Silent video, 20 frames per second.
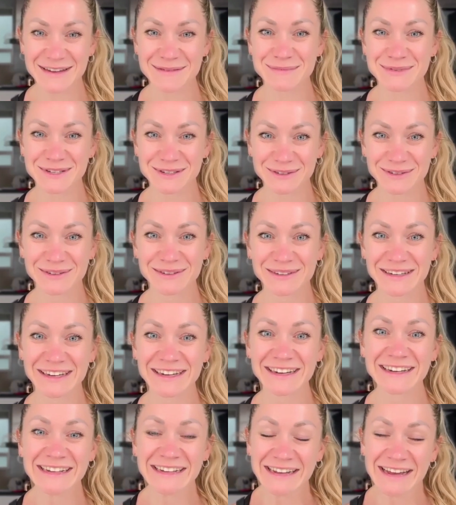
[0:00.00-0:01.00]

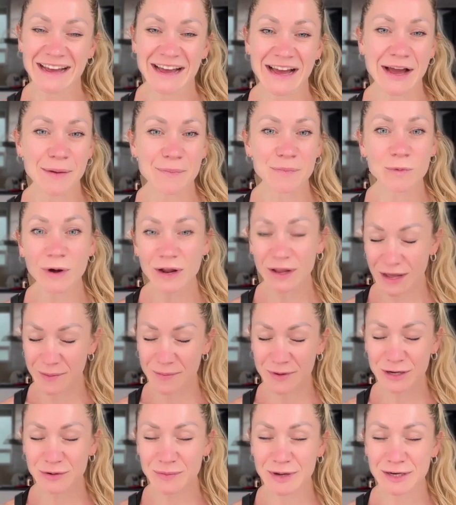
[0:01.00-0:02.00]
absolutely. Well, I
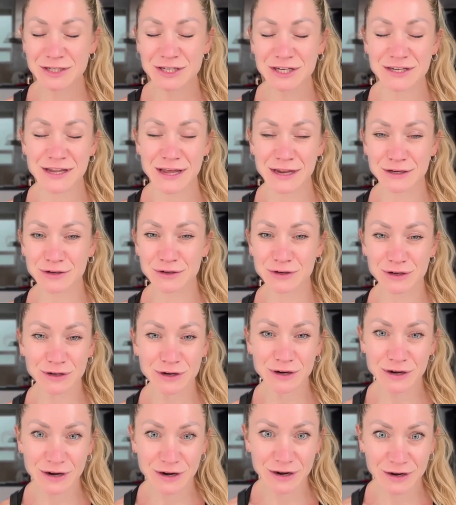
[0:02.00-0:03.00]
mean, you mentioned that you're
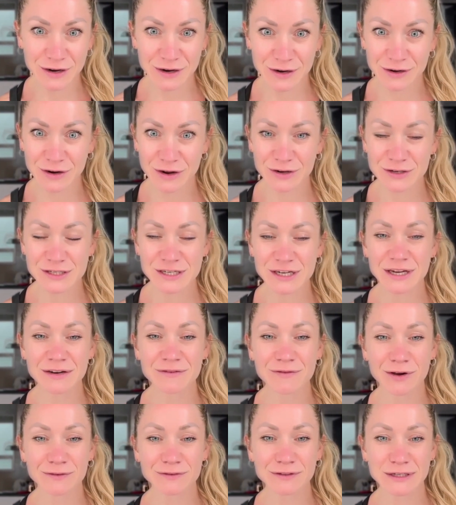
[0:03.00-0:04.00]
not
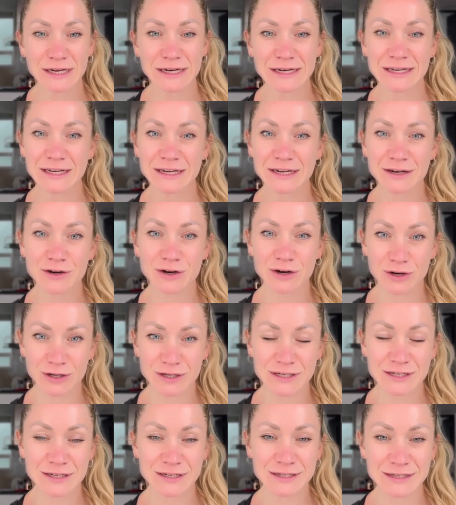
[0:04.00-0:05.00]
involved in any
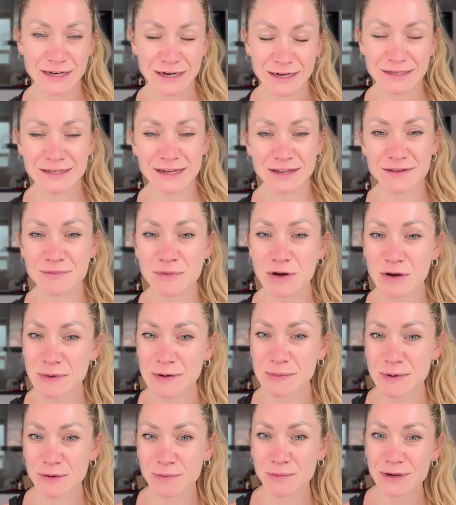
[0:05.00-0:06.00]
current studies at the
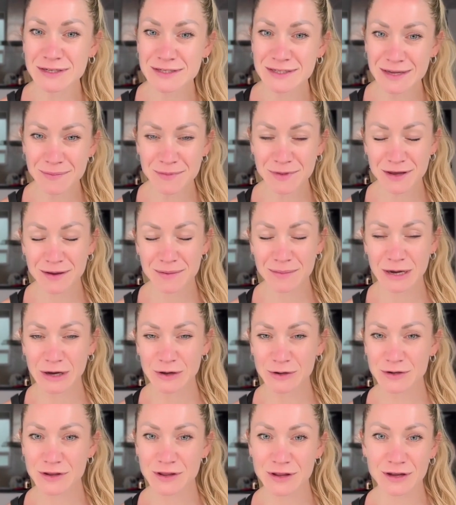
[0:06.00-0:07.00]
moment, but what's something
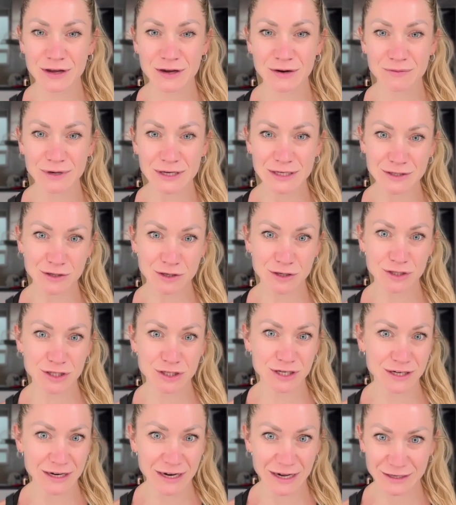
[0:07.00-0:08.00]
about the research
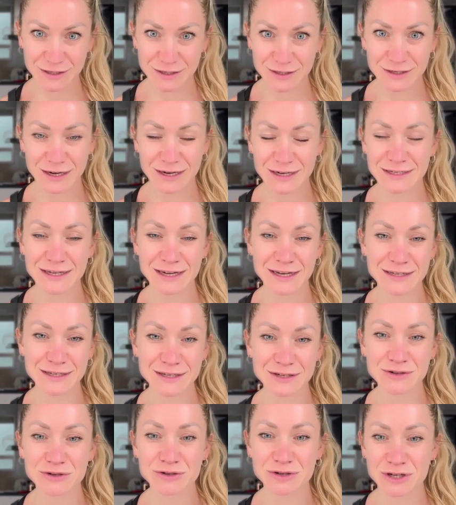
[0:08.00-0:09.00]
in exercise science
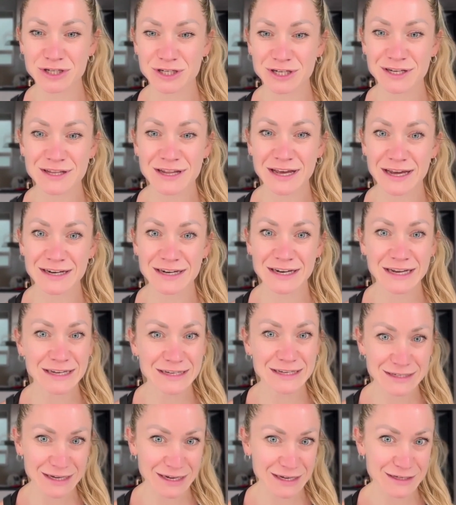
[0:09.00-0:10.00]
and nutrition that
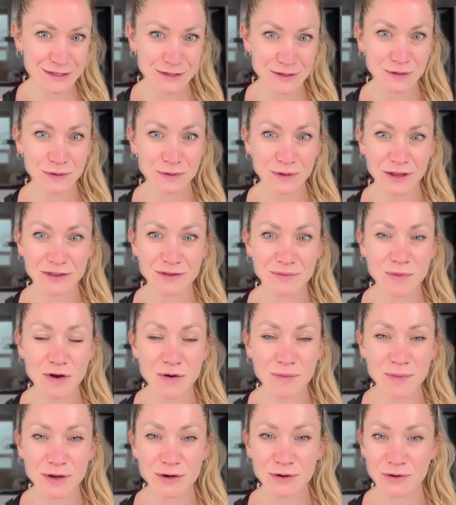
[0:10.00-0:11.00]
excites you at the
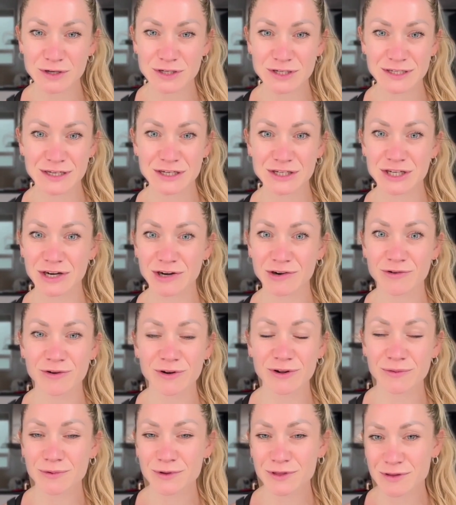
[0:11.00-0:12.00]
moment, or just in
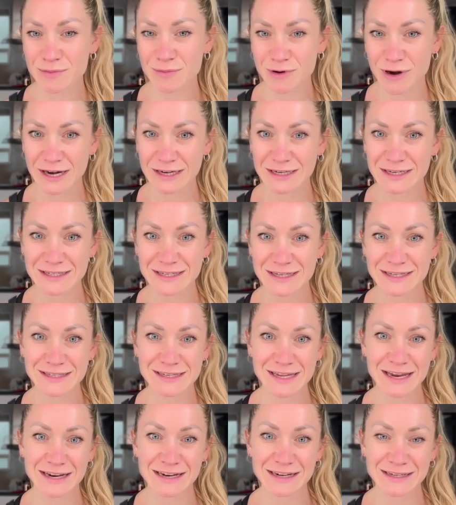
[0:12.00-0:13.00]
general with the practices
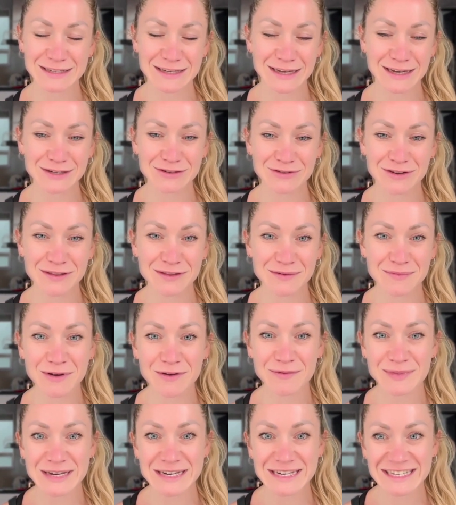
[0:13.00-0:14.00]
that excite you at the
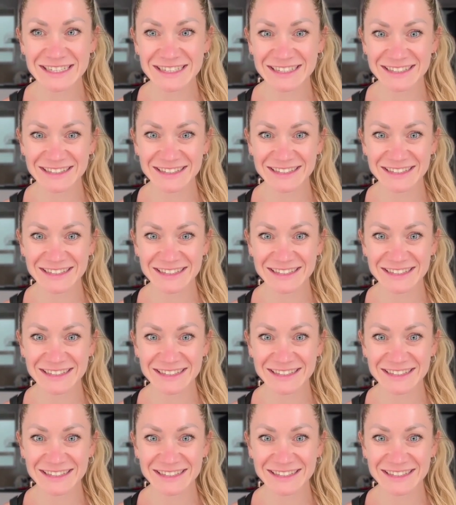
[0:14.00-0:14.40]
moment?